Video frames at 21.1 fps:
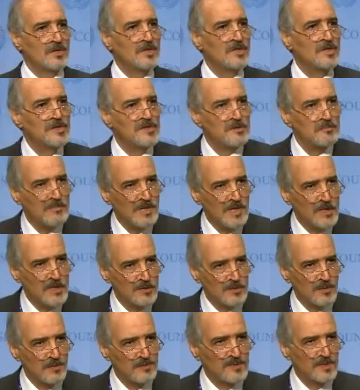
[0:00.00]
these
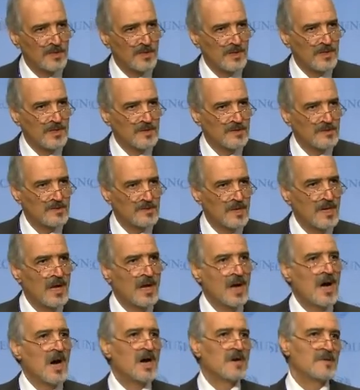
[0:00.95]
millions of Syrians
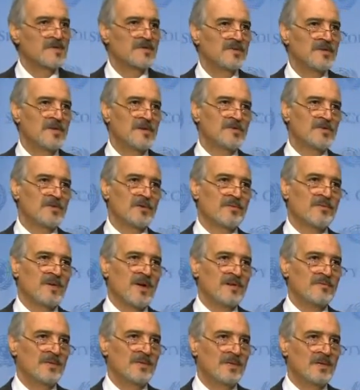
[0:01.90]
are still
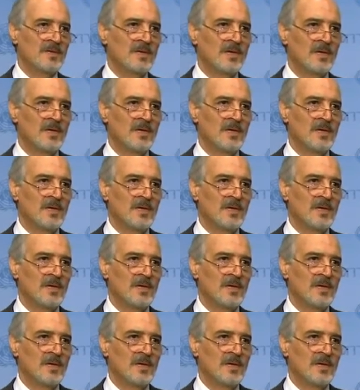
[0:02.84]
surviving